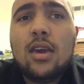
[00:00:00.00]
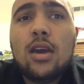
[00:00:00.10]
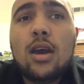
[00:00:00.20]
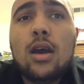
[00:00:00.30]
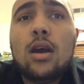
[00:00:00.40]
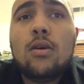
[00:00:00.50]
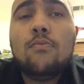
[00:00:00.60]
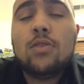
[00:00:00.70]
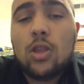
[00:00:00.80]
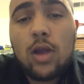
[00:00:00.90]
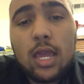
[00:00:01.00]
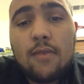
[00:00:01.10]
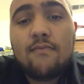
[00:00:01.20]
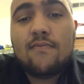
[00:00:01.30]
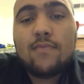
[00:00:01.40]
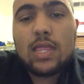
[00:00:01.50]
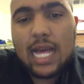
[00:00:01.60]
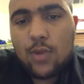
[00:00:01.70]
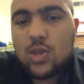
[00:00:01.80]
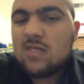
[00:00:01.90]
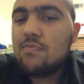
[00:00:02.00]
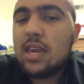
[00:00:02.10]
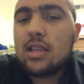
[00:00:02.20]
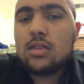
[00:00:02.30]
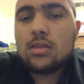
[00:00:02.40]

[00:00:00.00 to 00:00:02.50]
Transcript: But, you know, I give a lot of respect